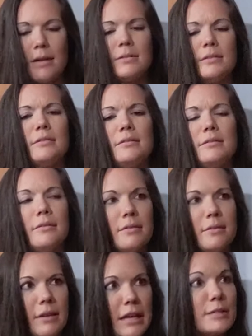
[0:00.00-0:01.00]
Yes.
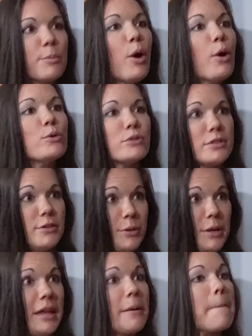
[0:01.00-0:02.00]
Exposed to
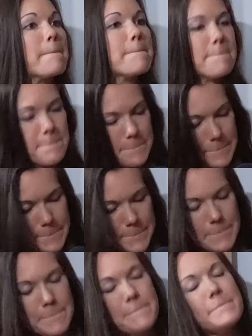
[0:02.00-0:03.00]
it. Yes.
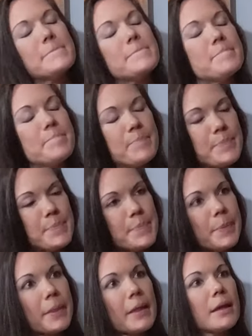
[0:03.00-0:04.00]
Exposed to the struggle, right?
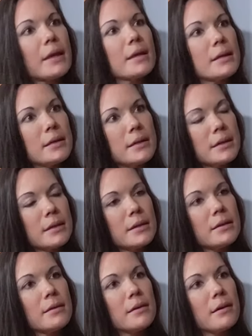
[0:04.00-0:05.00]
So if
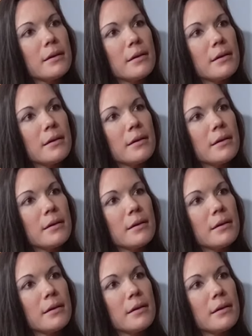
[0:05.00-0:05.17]
your